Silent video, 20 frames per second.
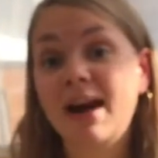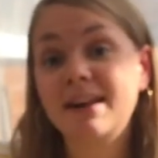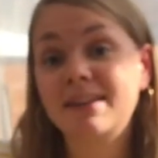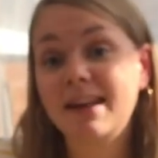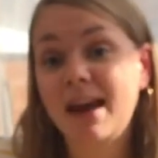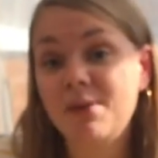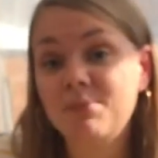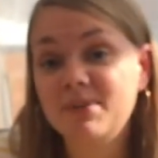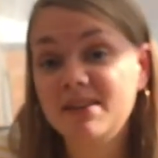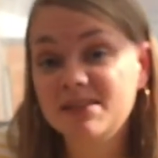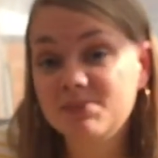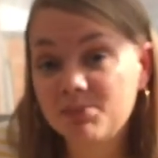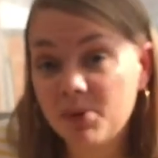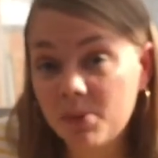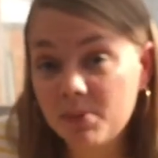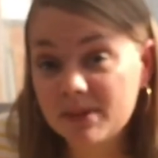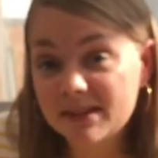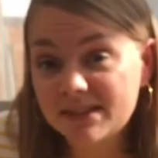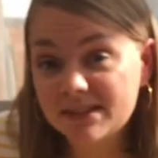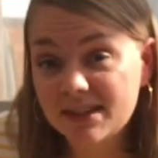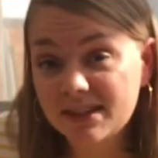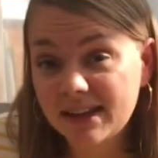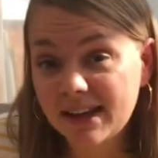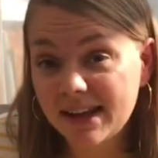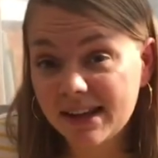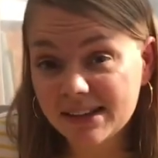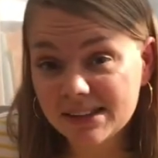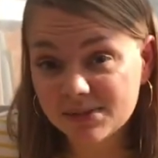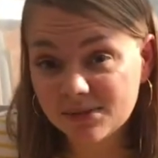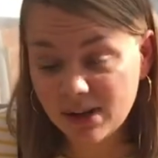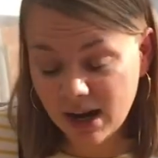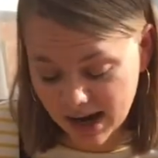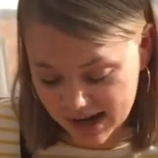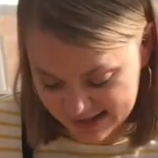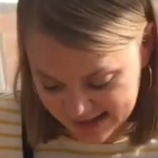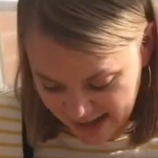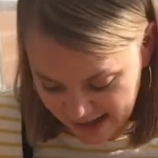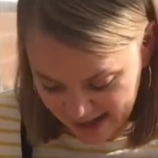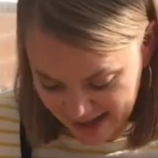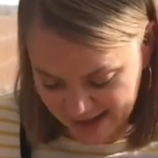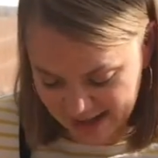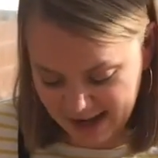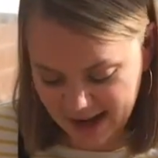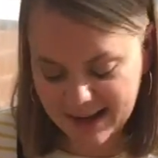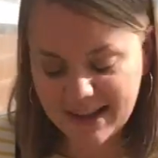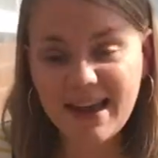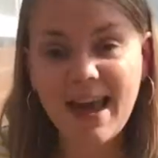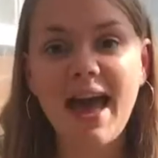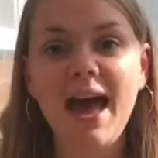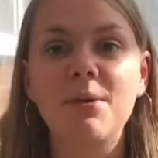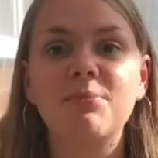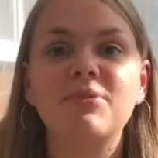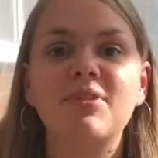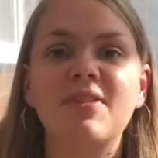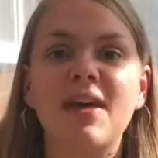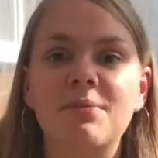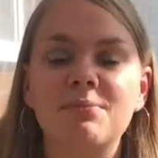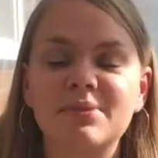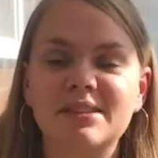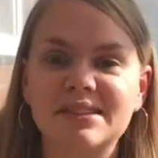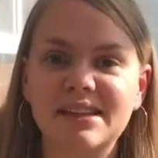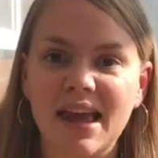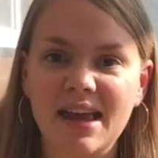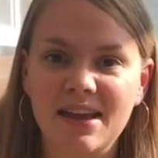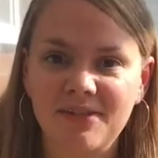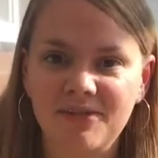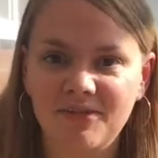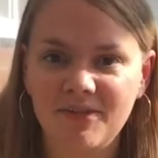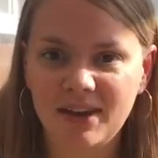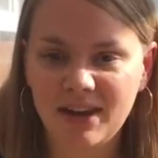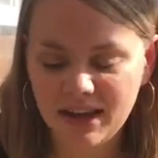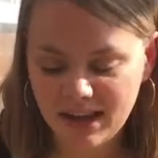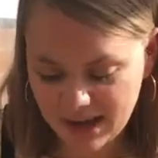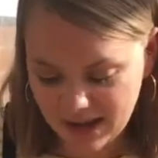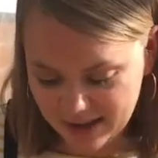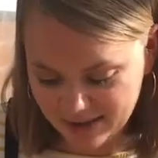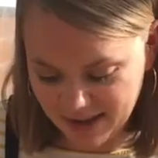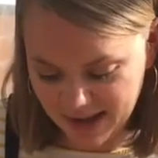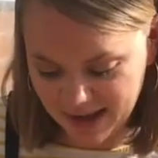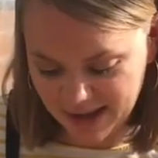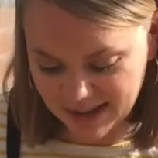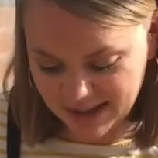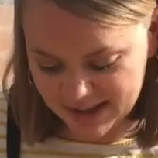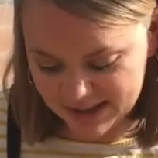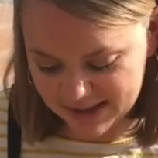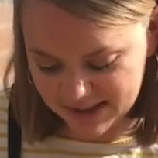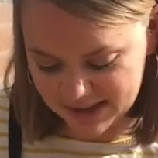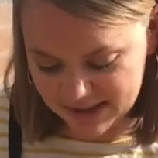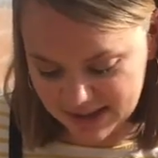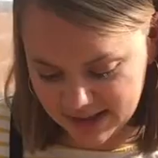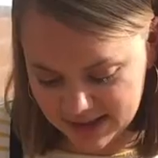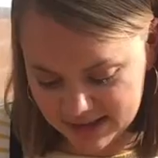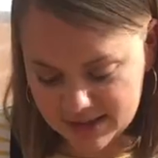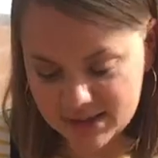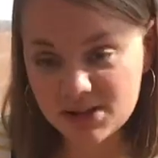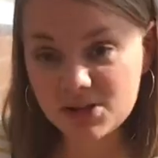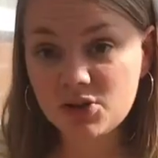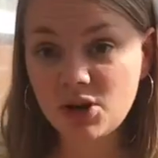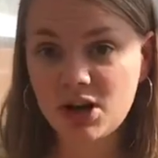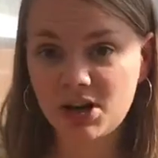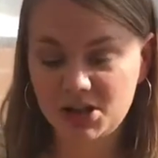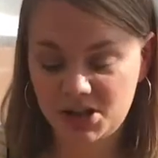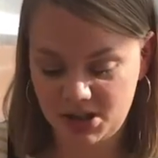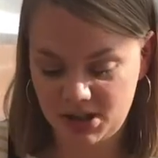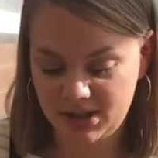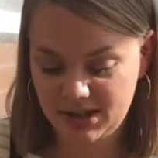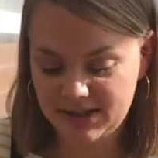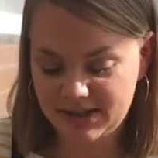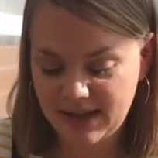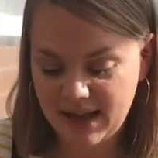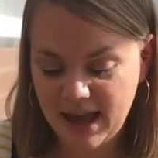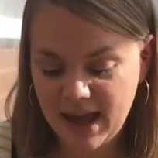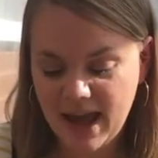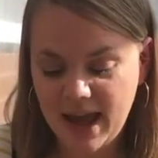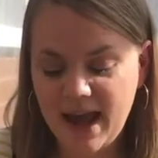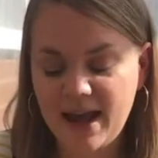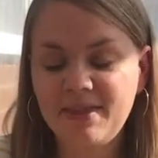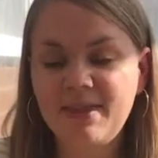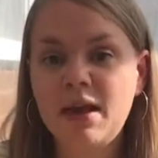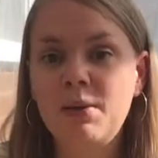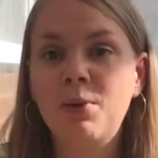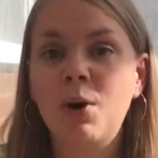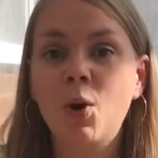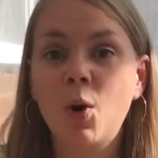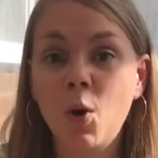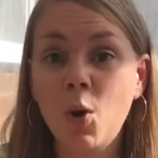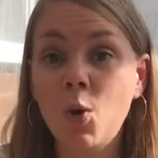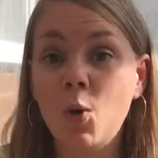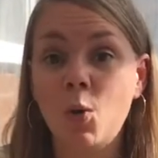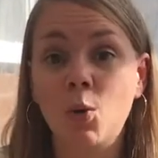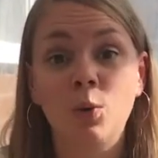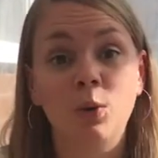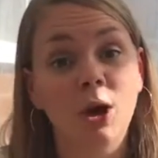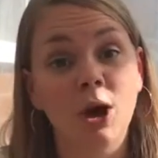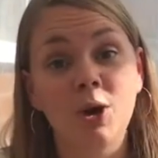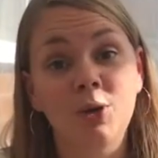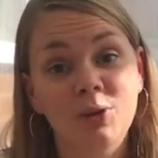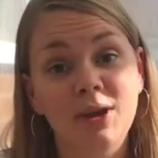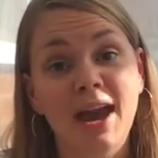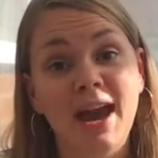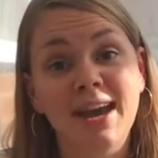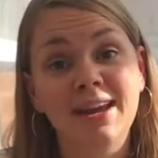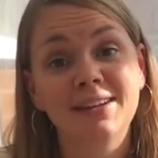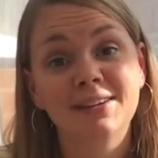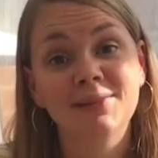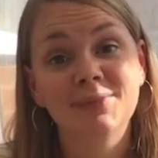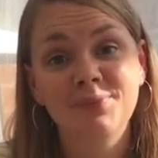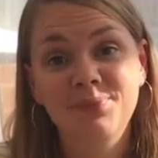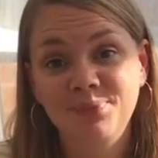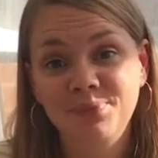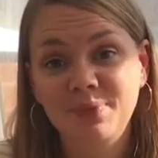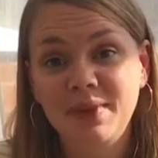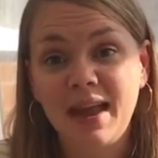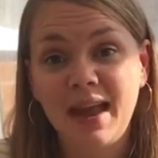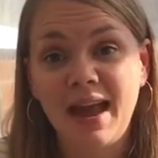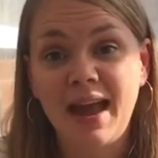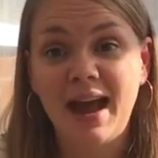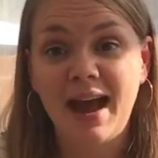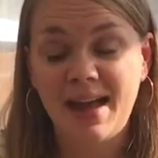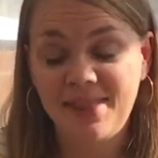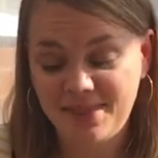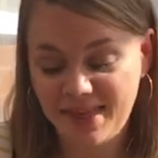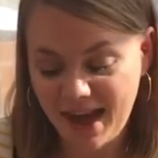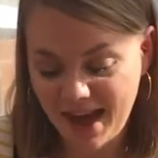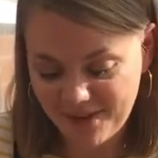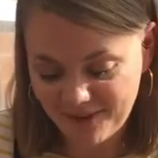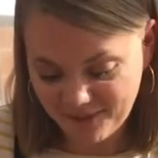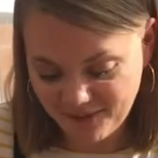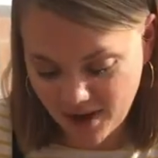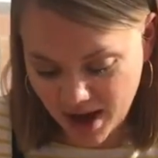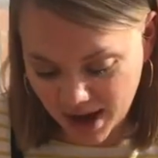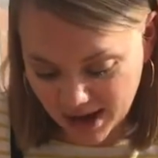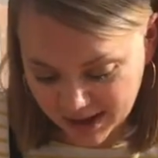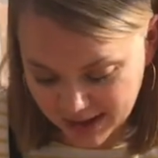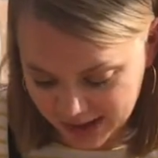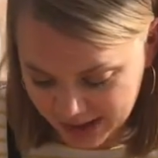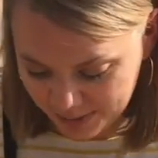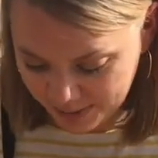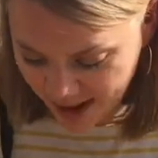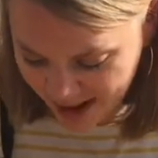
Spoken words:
had kept his promise to the Israelites and he had kept them safe. They'd listened to his instructions and they were all okay. And that finally